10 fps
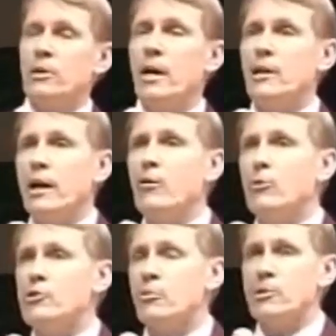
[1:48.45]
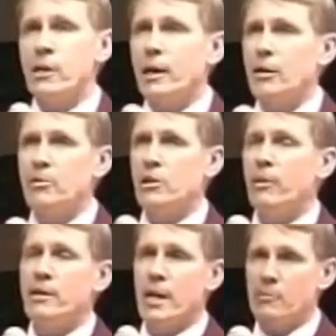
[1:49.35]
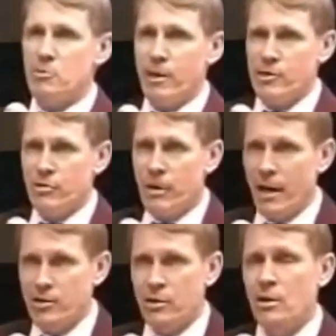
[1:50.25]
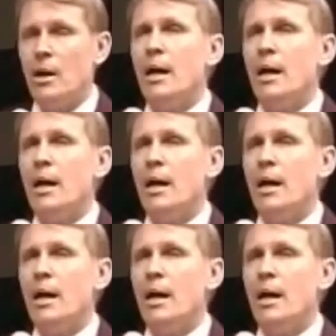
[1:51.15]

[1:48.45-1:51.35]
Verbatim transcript: The God that I worship is not limited by time, space, or matter.